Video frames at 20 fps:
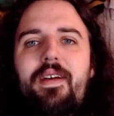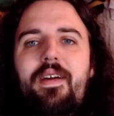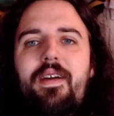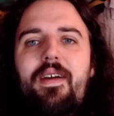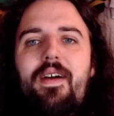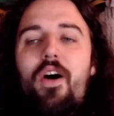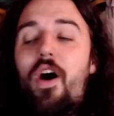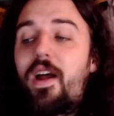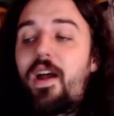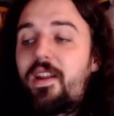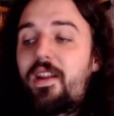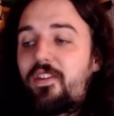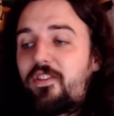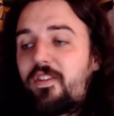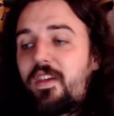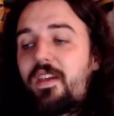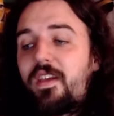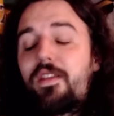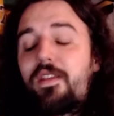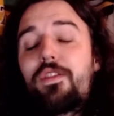
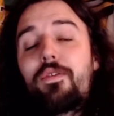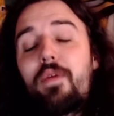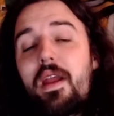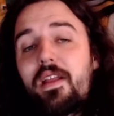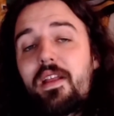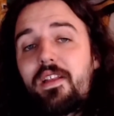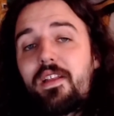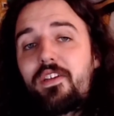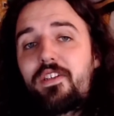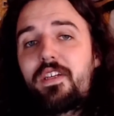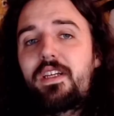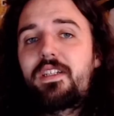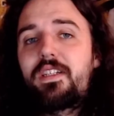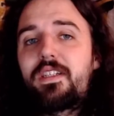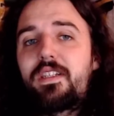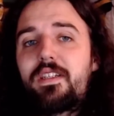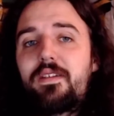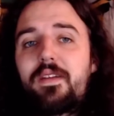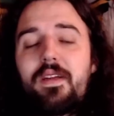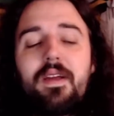Honestly, the regular
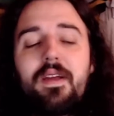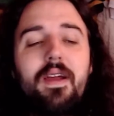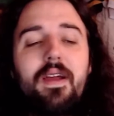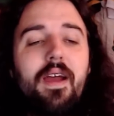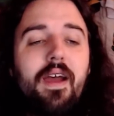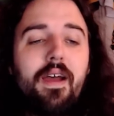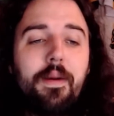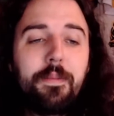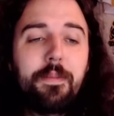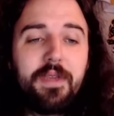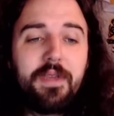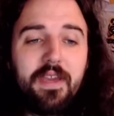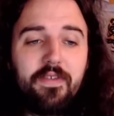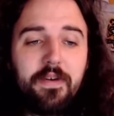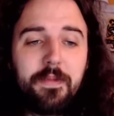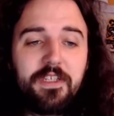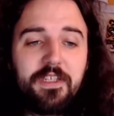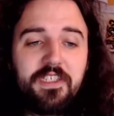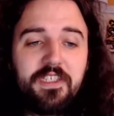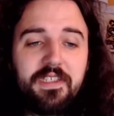season, I'm giving
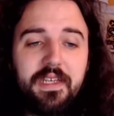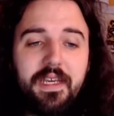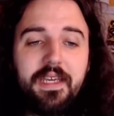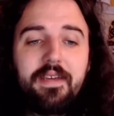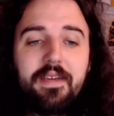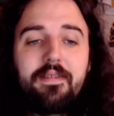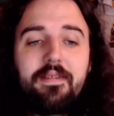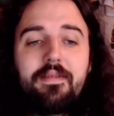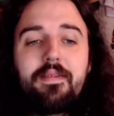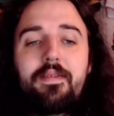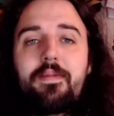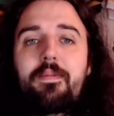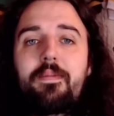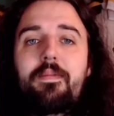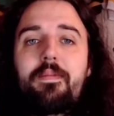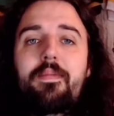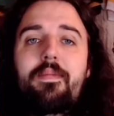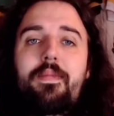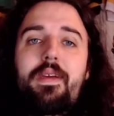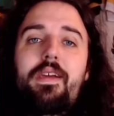him a C.
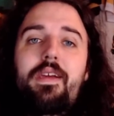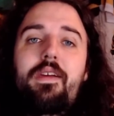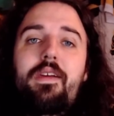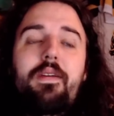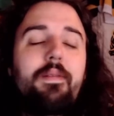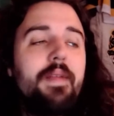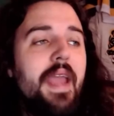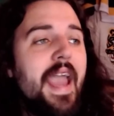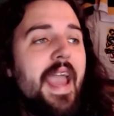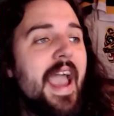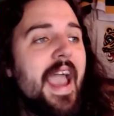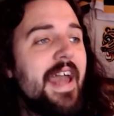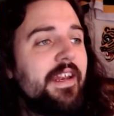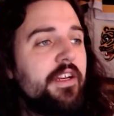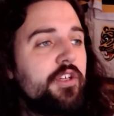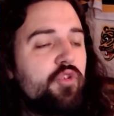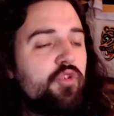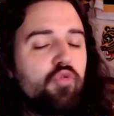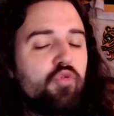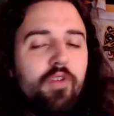He
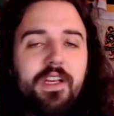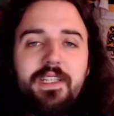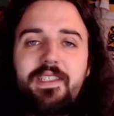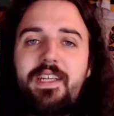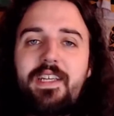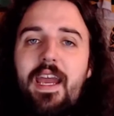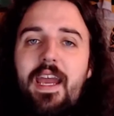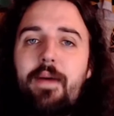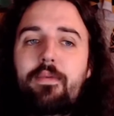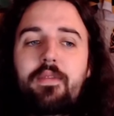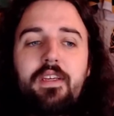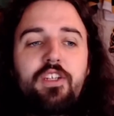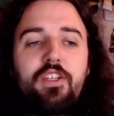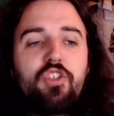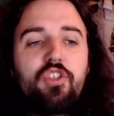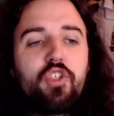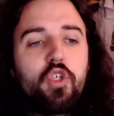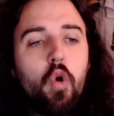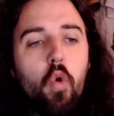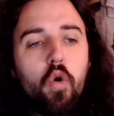added great depth. He
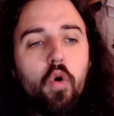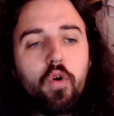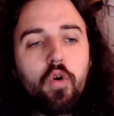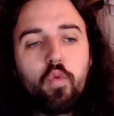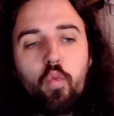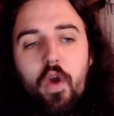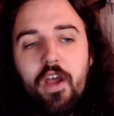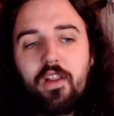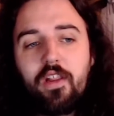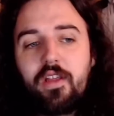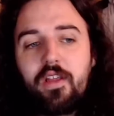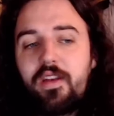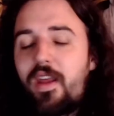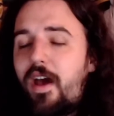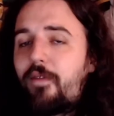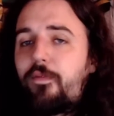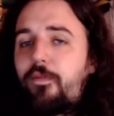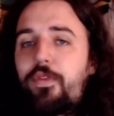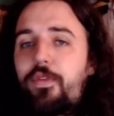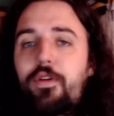scored well
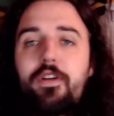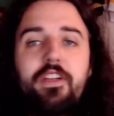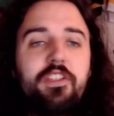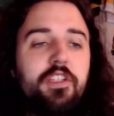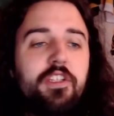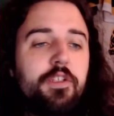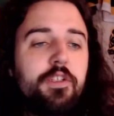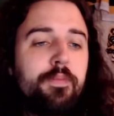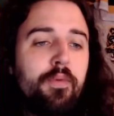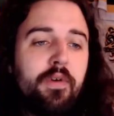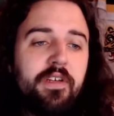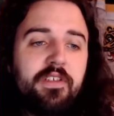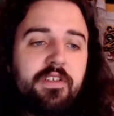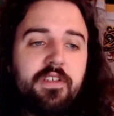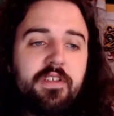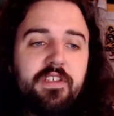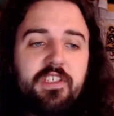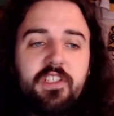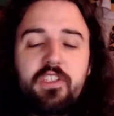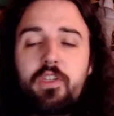enough. 36 points
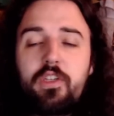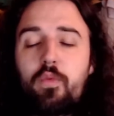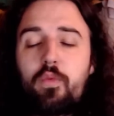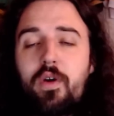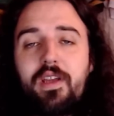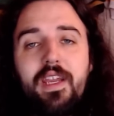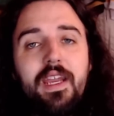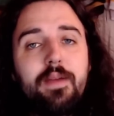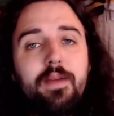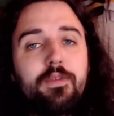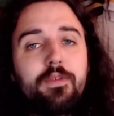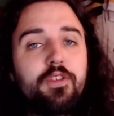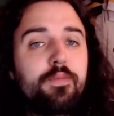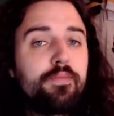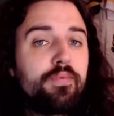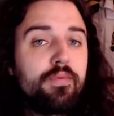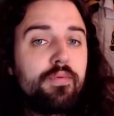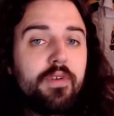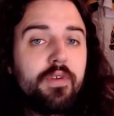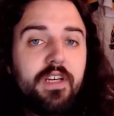in 61 games is
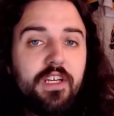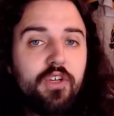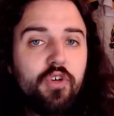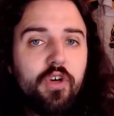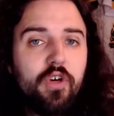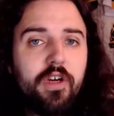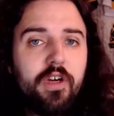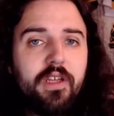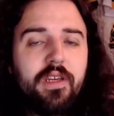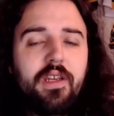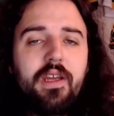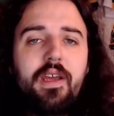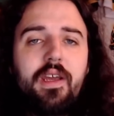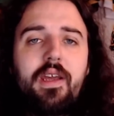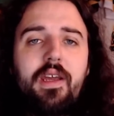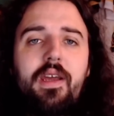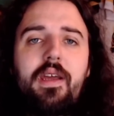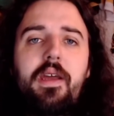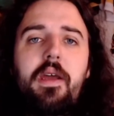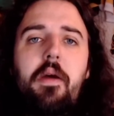pretty good.
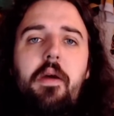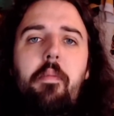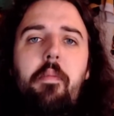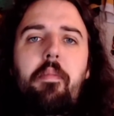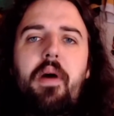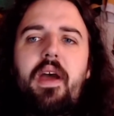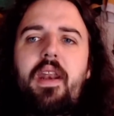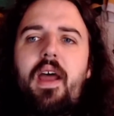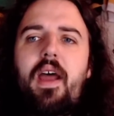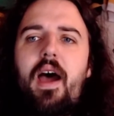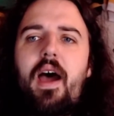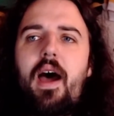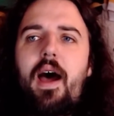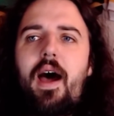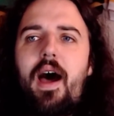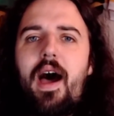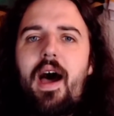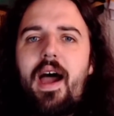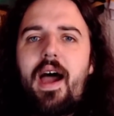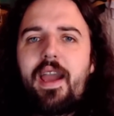But
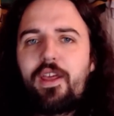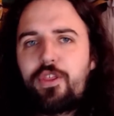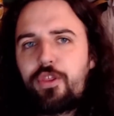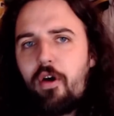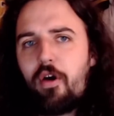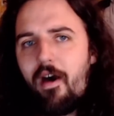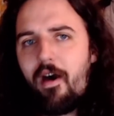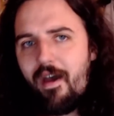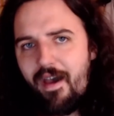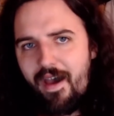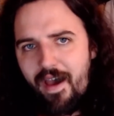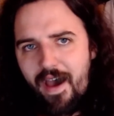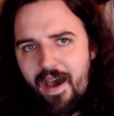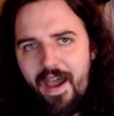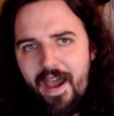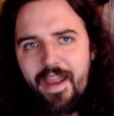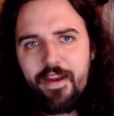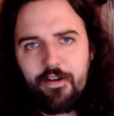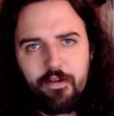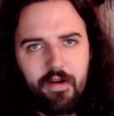I thought
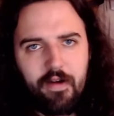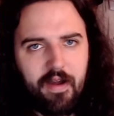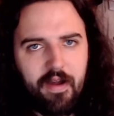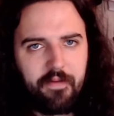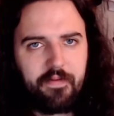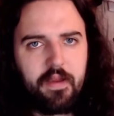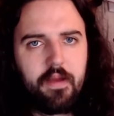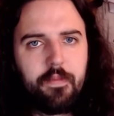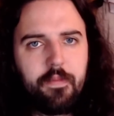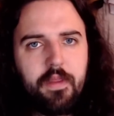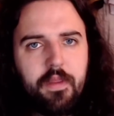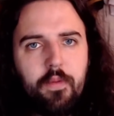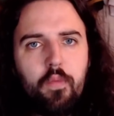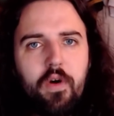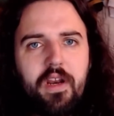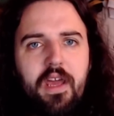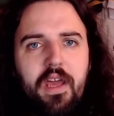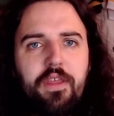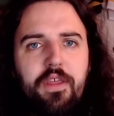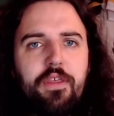higher of him than
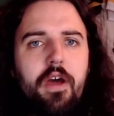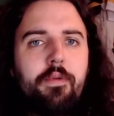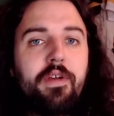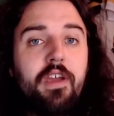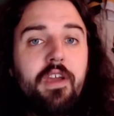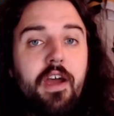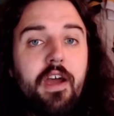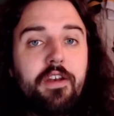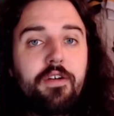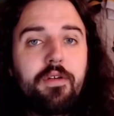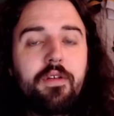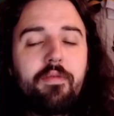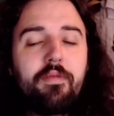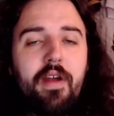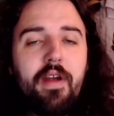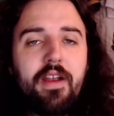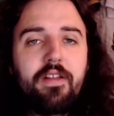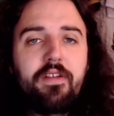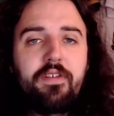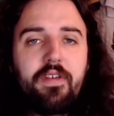what I thought we got during the
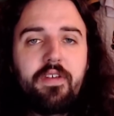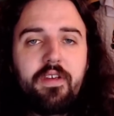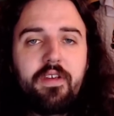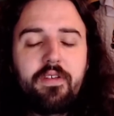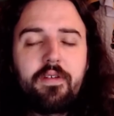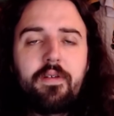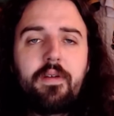regular season.